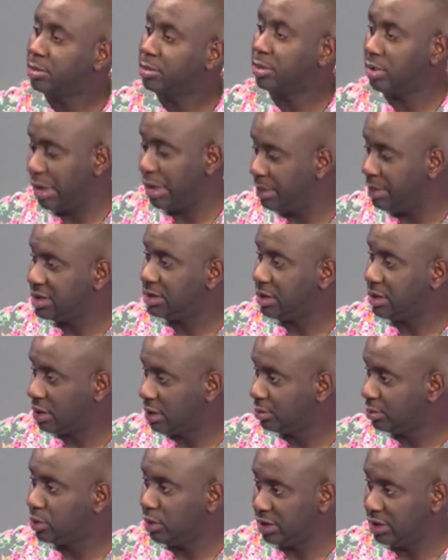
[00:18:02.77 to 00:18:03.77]
premised
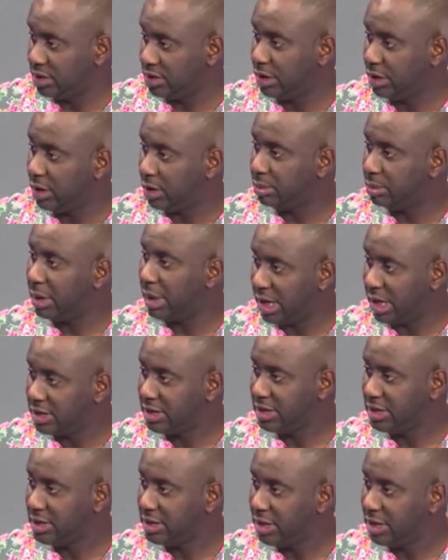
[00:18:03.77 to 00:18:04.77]
on political
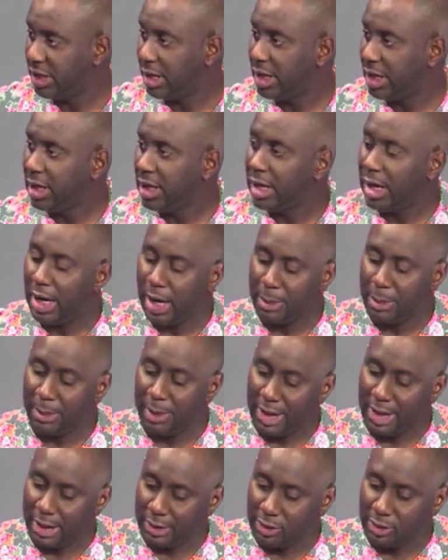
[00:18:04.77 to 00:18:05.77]
parties. Um,
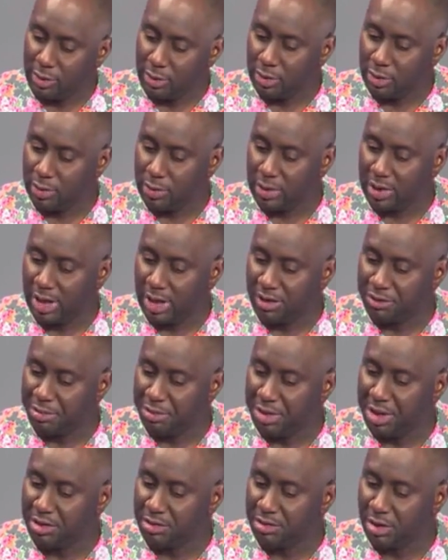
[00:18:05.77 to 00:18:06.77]
and I know you would have
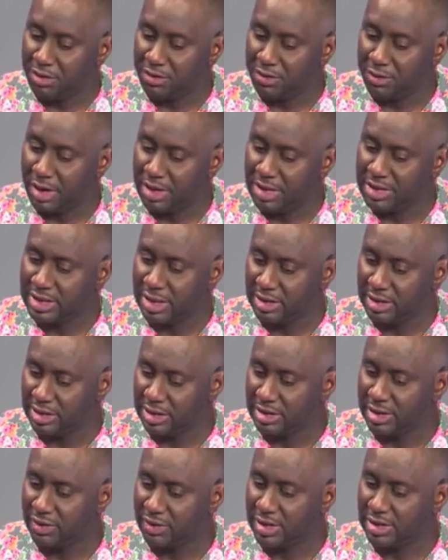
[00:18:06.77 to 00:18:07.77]
made reference, and
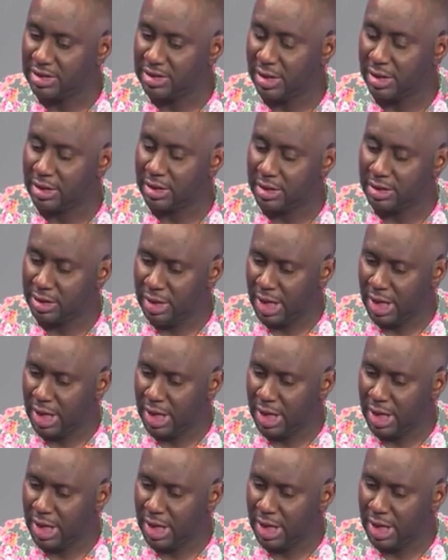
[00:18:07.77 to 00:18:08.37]
just give us a little